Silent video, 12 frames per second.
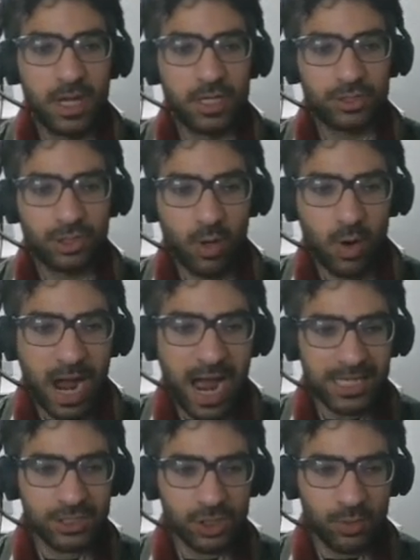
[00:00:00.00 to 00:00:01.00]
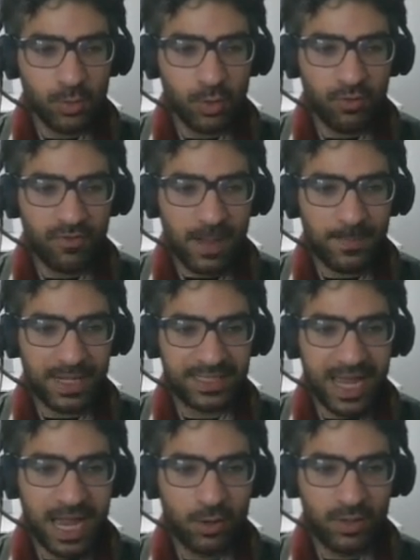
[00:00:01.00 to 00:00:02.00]
So as you move up and
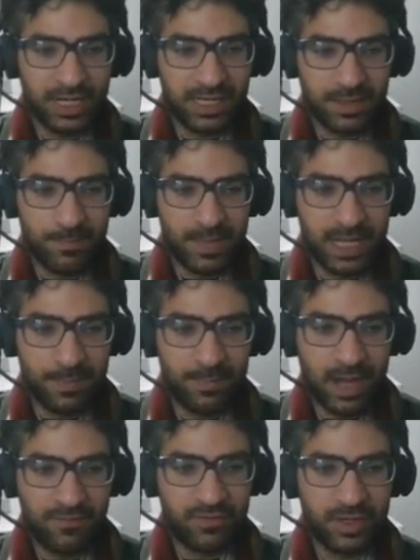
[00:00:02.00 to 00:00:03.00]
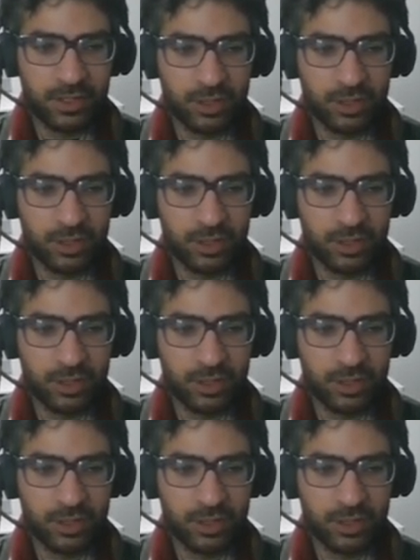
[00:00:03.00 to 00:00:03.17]
down in the mini buffer,